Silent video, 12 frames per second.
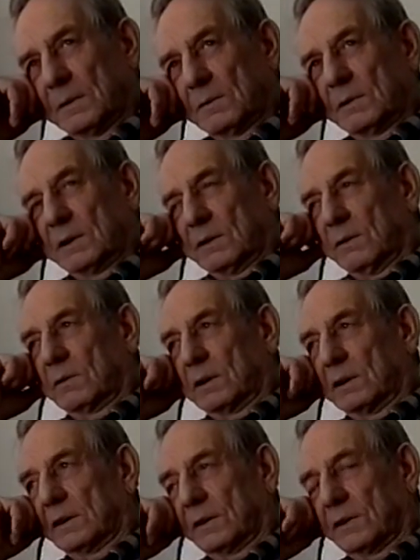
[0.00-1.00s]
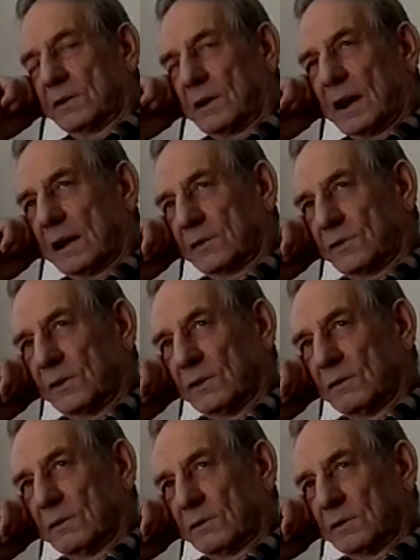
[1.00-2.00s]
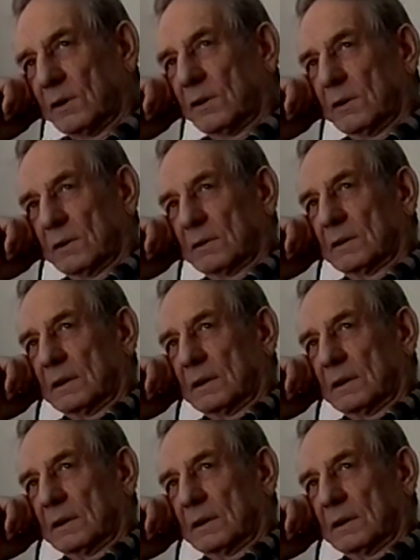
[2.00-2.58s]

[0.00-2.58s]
And we'd go clear to the tracks, it was long.